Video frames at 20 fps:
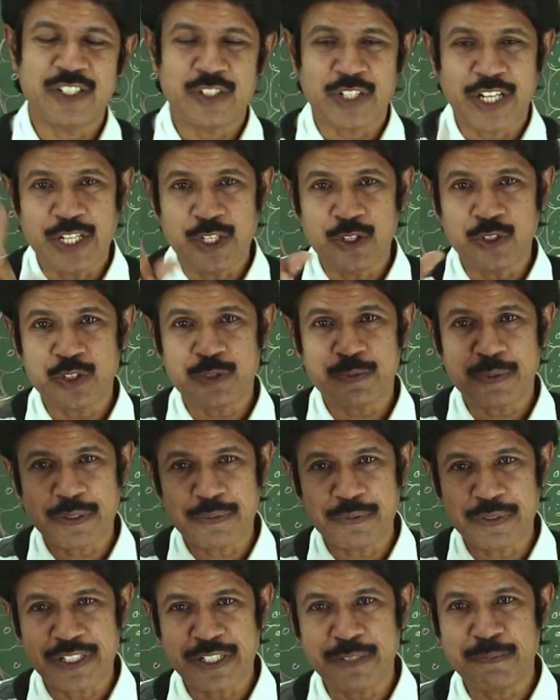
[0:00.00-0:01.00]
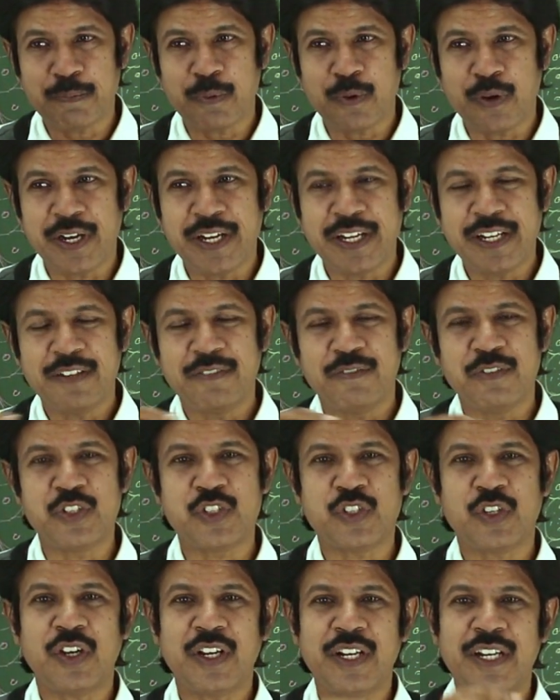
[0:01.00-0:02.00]
Endosperm triploid,
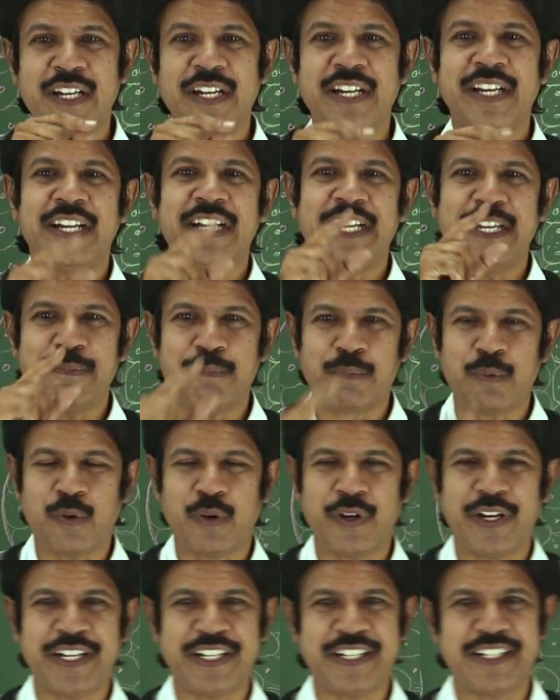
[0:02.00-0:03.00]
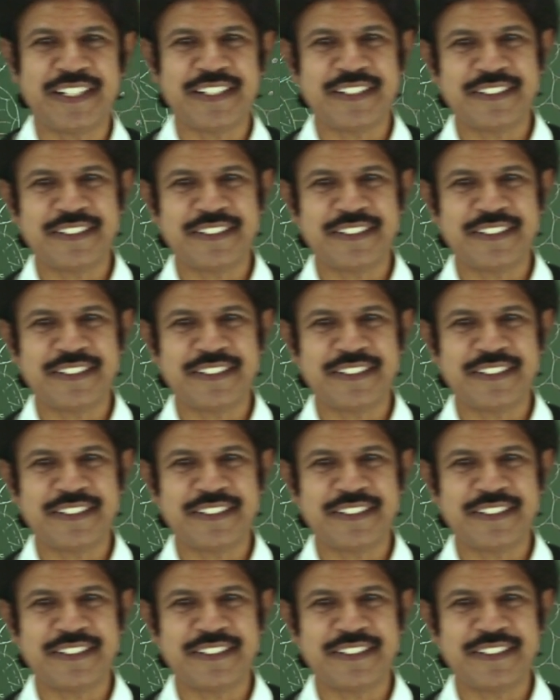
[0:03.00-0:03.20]
which are diploid.